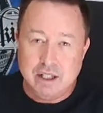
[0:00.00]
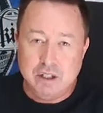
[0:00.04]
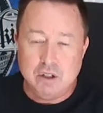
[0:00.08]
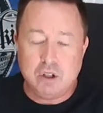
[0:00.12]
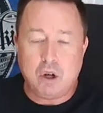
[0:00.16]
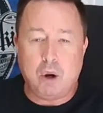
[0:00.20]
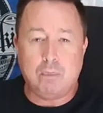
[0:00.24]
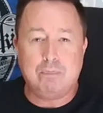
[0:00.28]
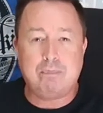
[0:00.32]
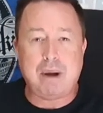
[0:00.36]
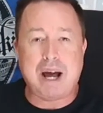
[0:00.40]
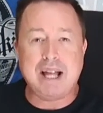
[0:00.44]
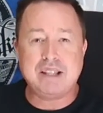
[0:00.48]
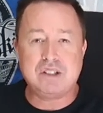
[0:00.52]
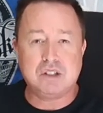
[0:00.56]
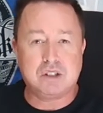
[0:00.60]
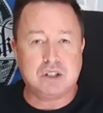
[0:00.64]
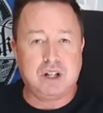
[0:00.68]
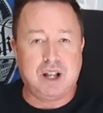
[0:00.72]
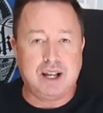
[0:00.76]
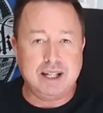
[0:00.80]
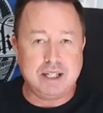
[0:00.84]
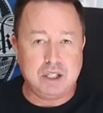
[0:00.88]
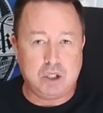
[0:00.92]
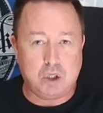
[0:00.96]
You've got
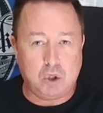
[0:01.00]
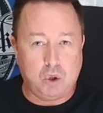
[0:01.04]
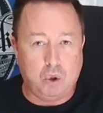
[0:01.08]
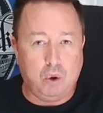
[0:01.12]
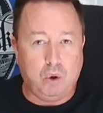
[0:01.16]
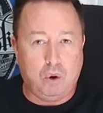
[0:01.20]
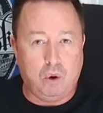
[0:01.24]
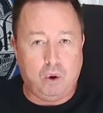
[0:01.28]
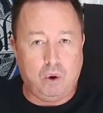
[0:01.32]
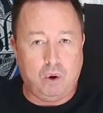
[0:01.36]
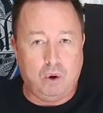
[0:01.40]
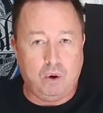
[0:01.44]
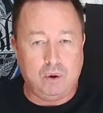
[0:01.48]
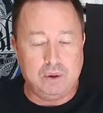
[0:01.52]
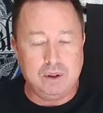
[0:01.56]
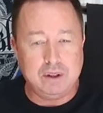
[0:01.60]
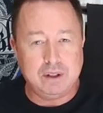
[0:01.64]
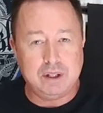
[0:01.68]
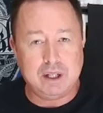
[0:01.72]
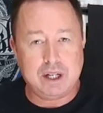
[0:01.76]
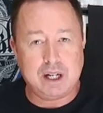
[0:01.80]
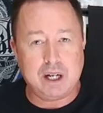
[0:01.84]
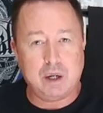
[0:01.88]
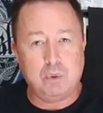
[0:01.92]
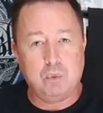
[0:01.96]
bands like
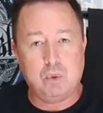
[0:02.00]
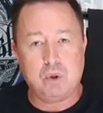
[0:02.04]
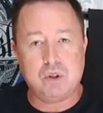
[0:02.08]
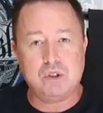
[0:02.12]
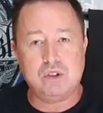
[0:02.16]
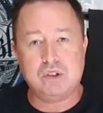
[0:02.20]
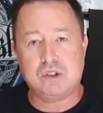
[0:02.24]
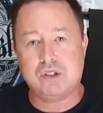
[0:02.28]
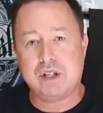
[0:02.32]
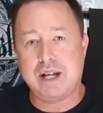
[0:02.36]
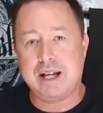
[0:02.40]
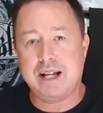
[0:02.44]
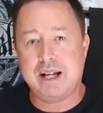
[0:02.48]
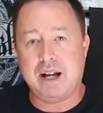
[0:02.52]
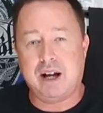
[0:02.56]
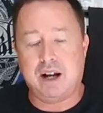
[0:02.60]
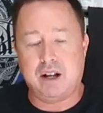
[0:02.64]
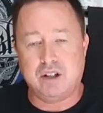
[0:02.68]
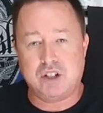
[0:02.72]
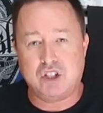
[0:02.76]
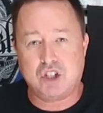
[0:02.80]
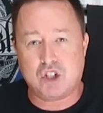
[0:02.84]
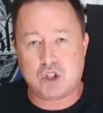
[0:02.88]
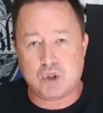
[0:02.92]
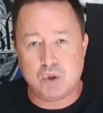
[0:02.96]
Korn that I wouldn't say
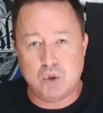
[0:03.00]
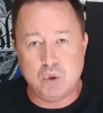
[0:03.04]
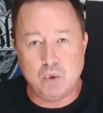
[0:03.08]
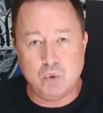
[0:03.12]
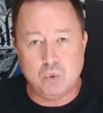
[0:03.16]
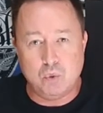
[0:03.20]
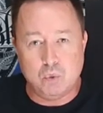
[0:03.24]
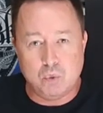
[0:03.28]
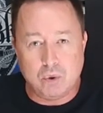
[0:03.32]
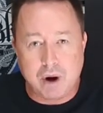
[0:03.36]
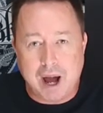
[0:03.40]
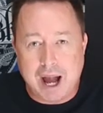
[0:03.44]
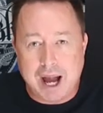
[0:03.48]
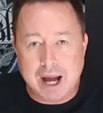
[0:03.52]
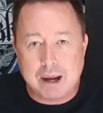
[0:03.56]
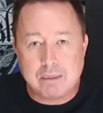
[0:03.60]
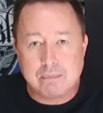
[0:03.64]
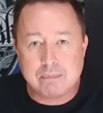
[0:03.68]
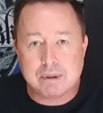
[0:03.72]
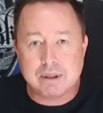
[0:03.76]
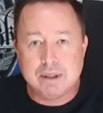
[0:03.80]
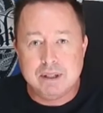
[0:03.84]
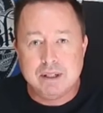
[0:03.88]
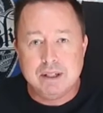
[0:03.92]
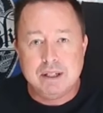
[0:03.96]
are true
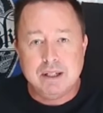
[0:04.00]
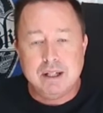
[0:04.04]
rap,